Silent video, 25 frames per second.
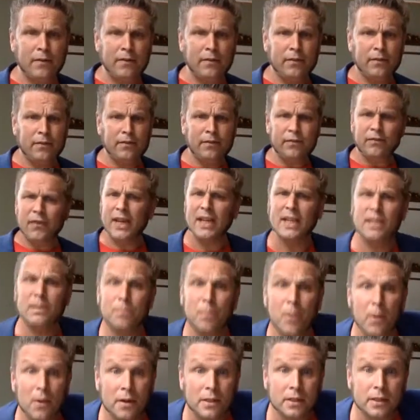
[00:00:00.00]
Facebook
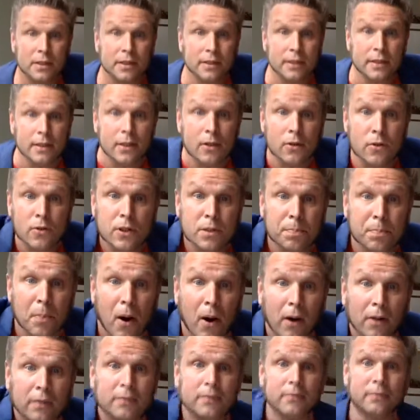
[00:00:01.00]
snooze
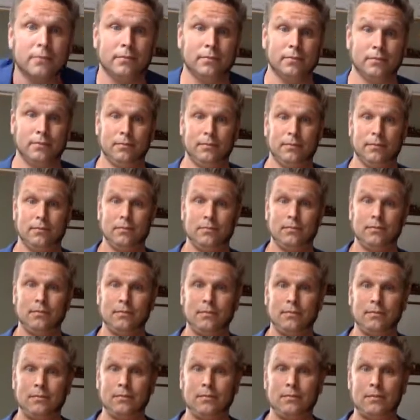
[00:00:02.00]
button.
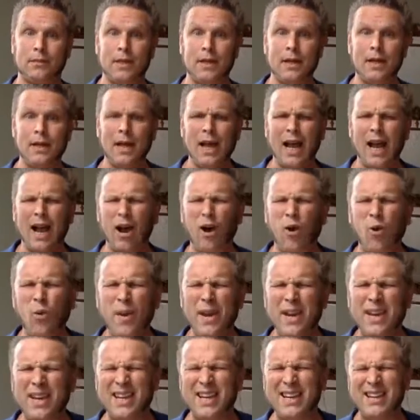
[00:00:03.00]
How we
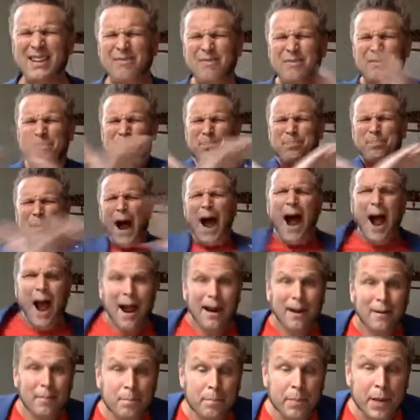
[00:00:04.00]
can ban
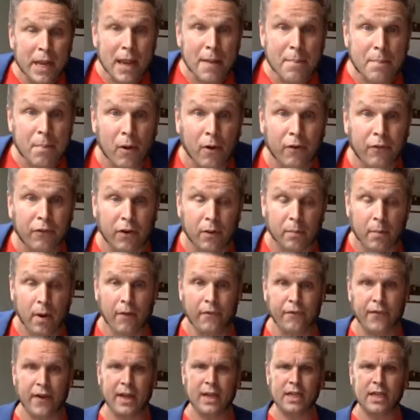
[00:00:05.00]
people from our
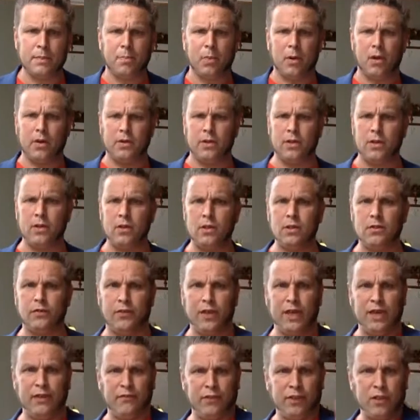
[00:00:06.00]
Facebook newsfeed
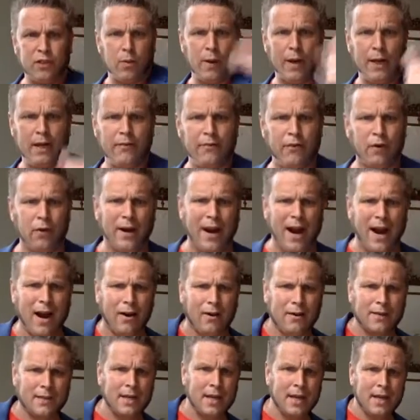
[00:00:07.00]
for 24 hours,
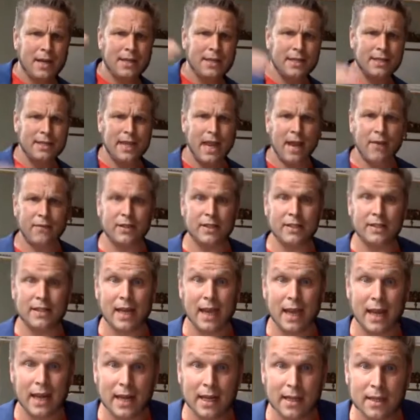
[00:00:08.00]
7
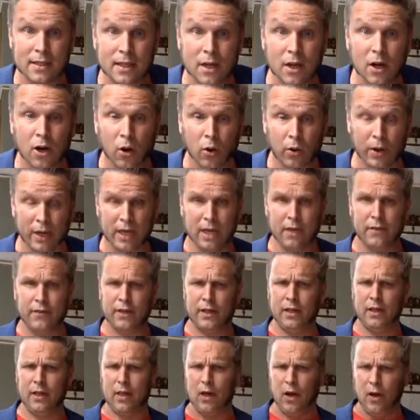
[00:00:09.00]
days, or even
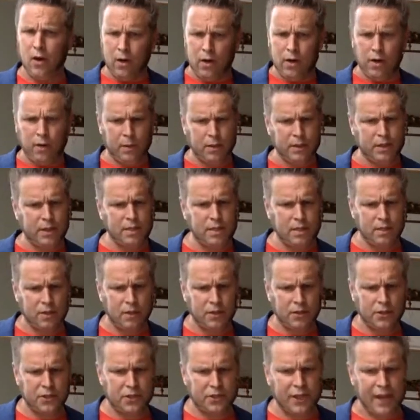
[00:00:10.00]
longer. We'll discuss
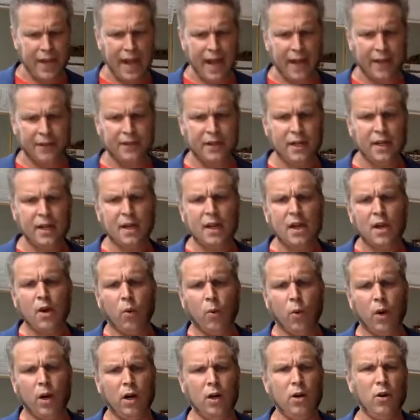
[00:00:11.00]
that. We're
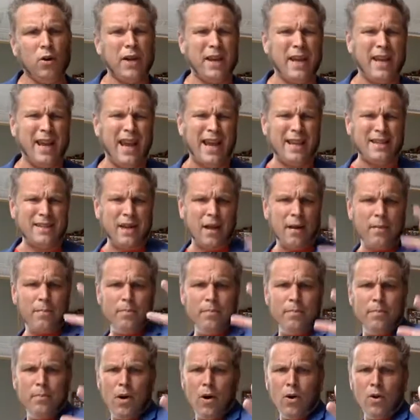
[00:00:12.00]
looking at
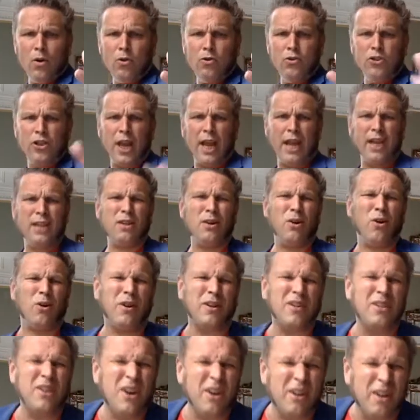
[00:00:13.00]
emojis, or
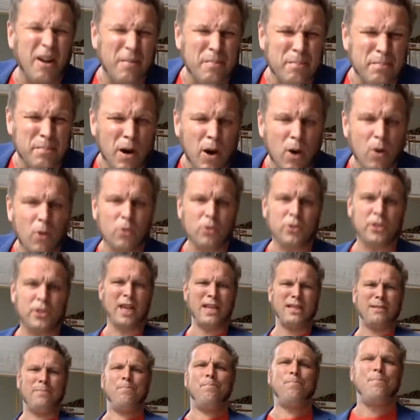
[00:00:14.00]
not emojis,
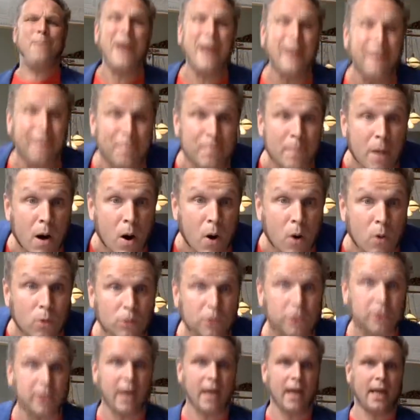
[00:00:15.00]

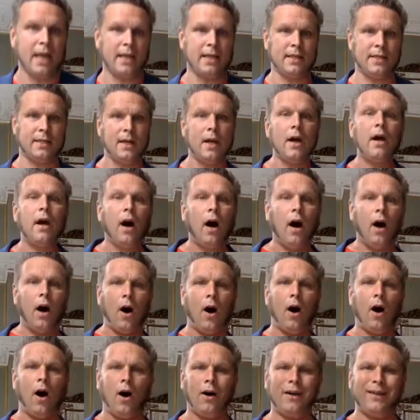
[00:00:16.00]
Bitmojis
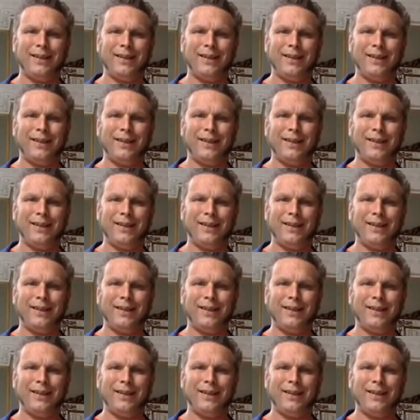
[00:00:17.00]
on